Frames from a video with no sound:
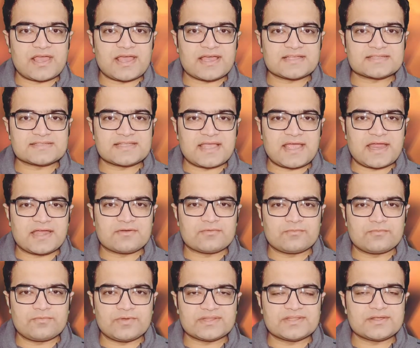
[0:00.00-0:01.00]
ask at
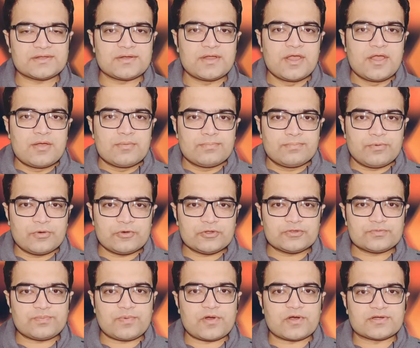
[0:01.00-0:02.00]
whether
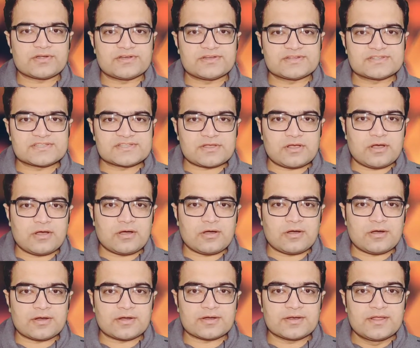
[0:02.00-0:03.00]
both partners
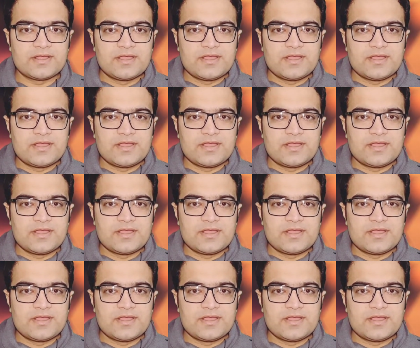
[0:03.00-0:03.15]
are